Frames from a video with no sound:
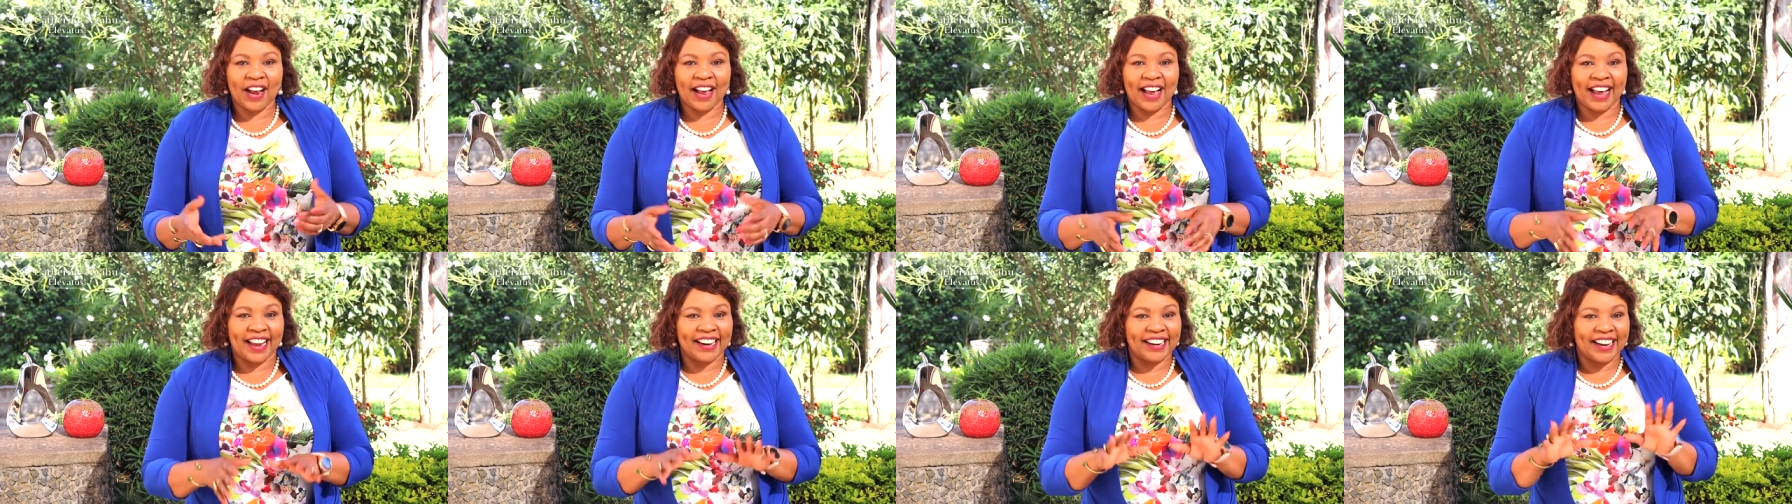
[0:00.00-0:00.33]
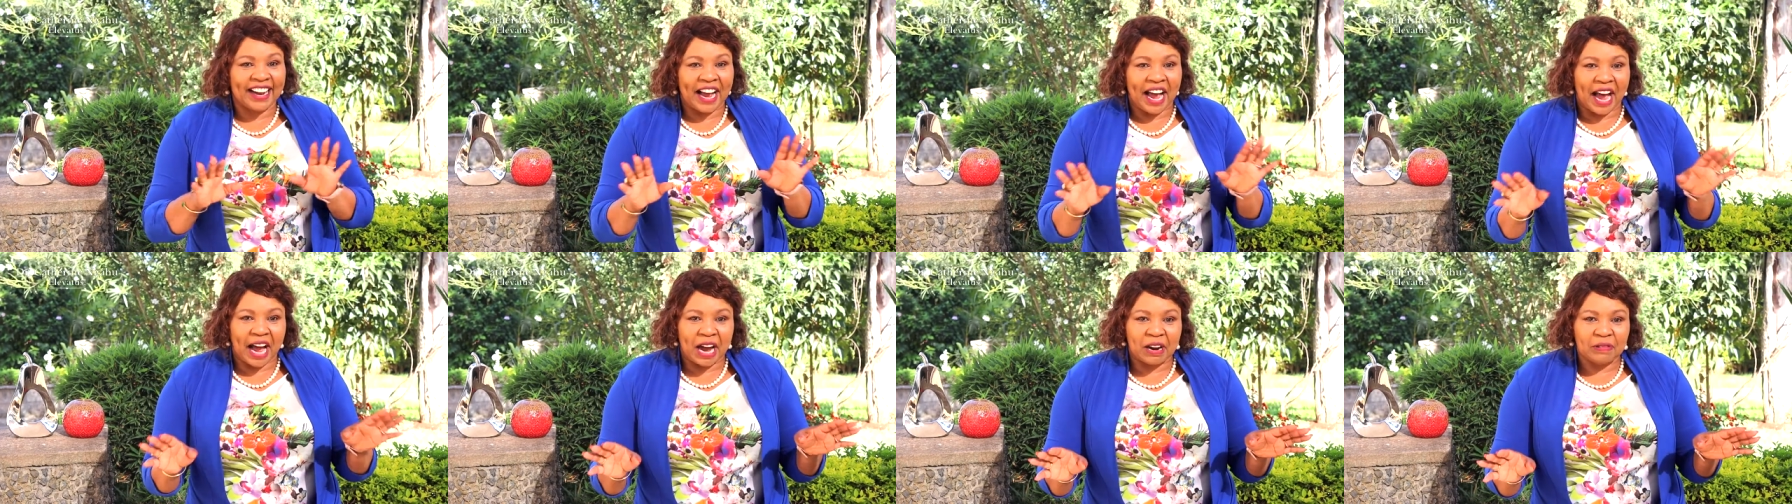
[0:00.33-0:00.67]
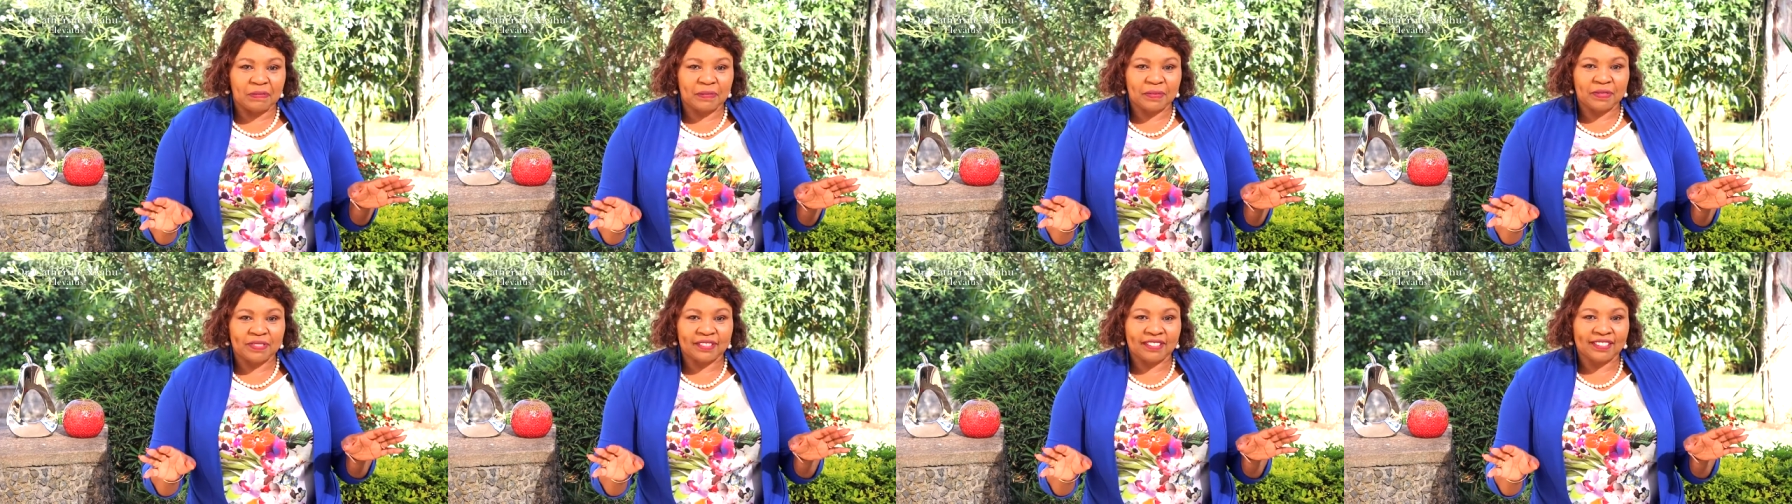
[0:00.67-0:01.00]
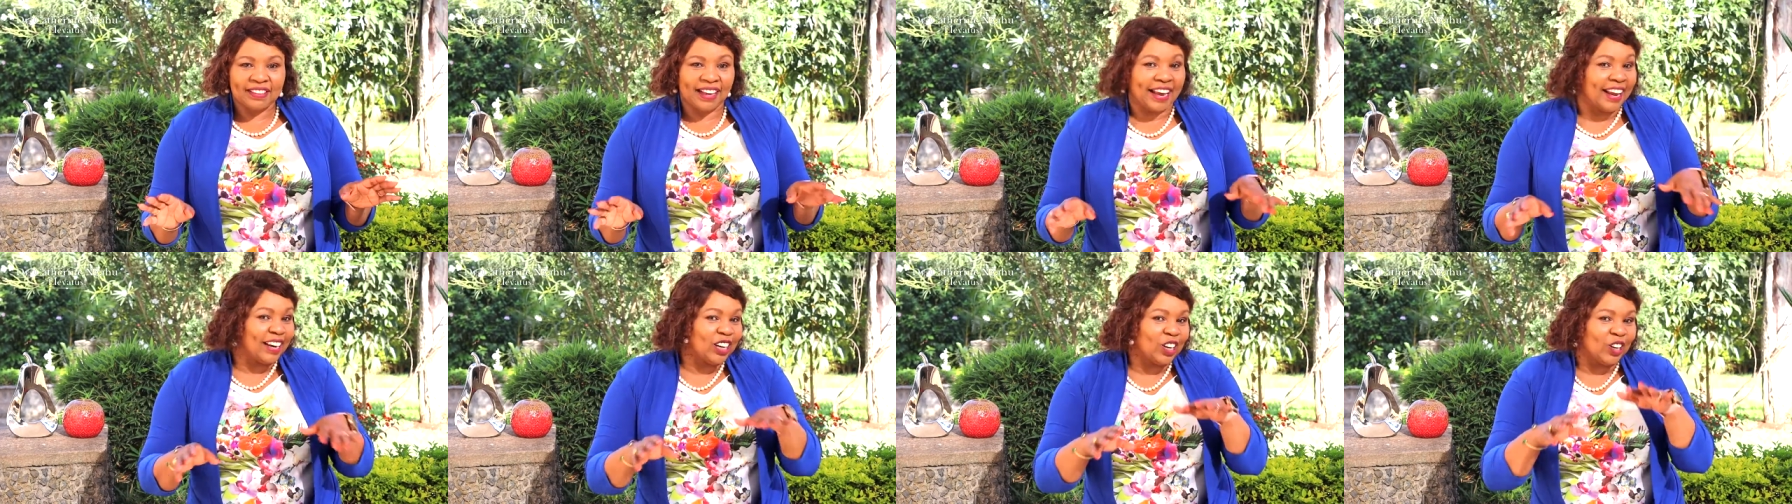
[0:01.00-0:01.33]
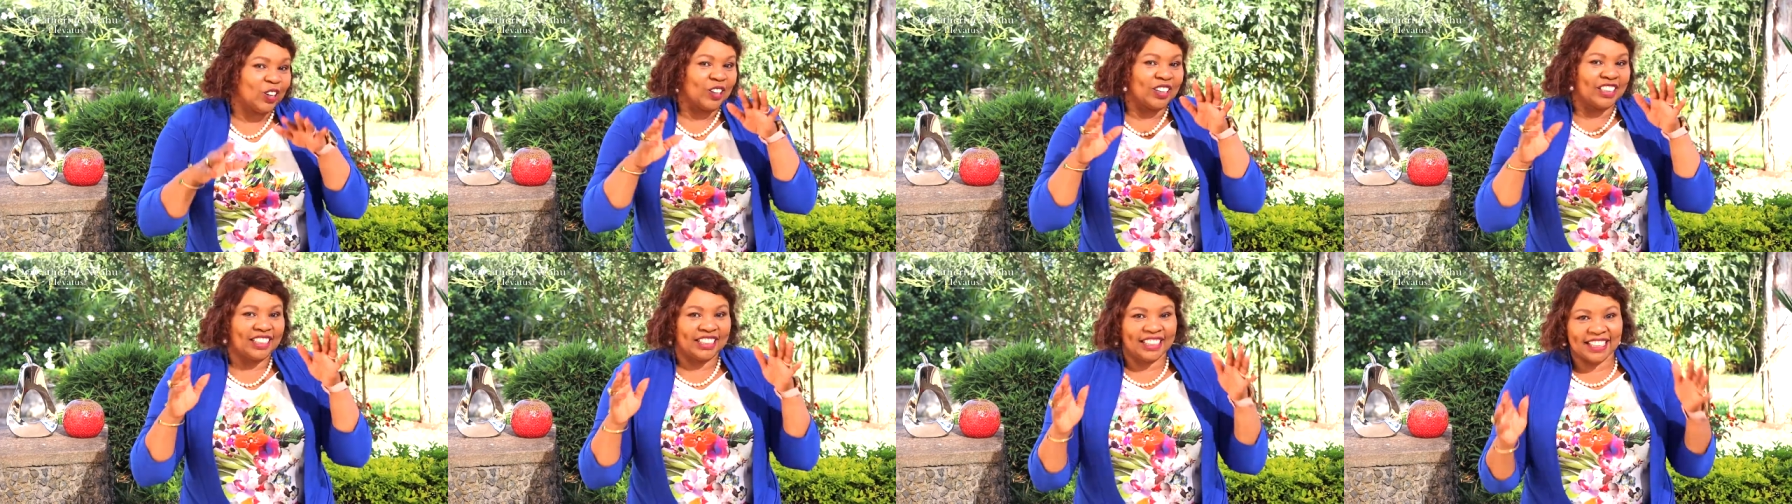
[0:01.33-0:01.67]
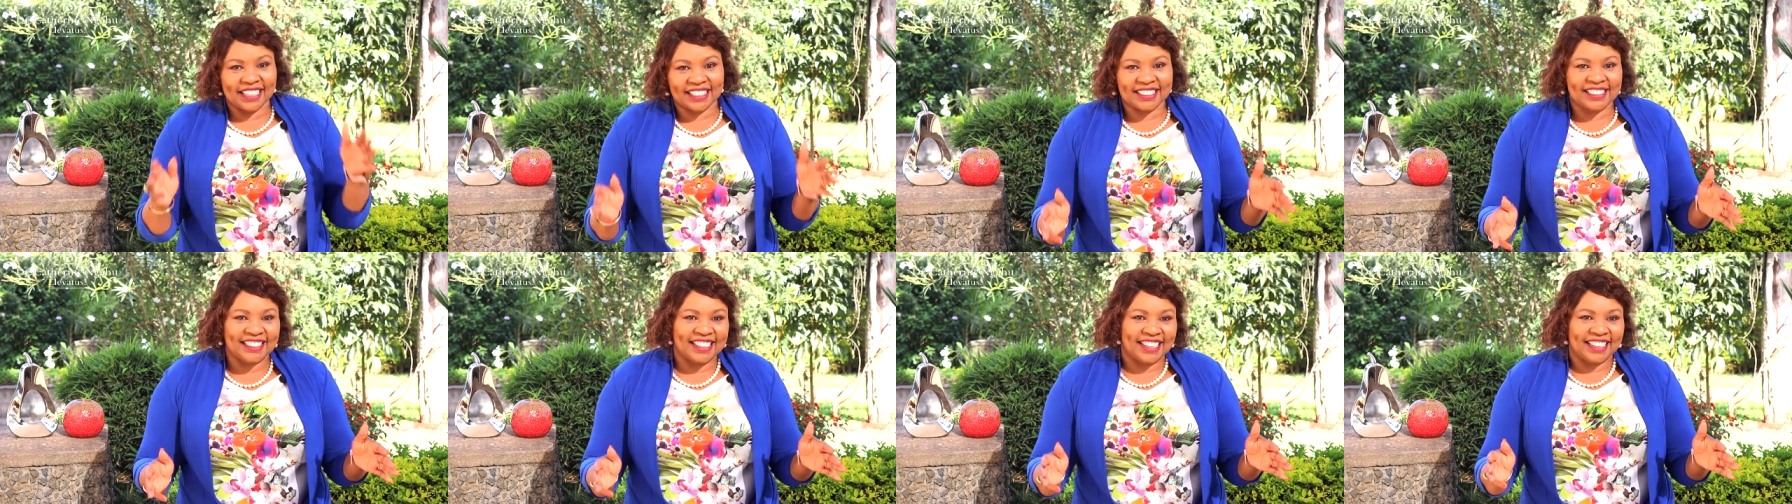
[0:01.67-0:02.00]
and calm and
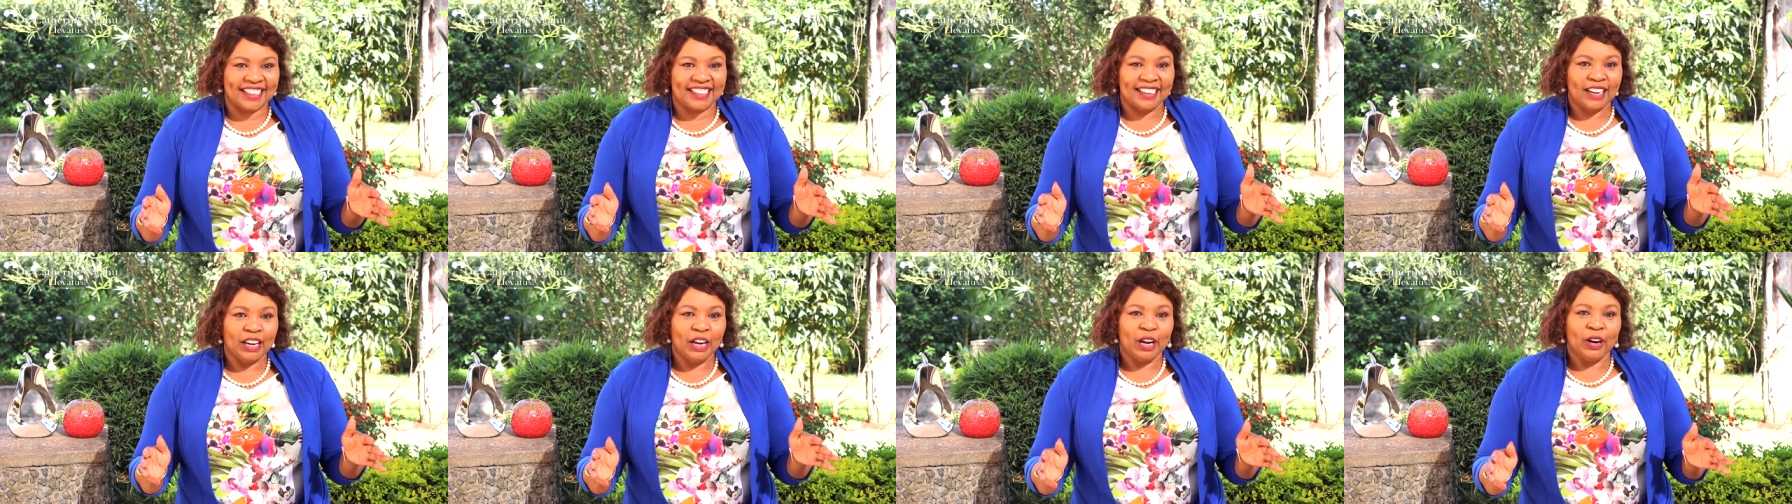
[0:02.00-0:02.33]
collected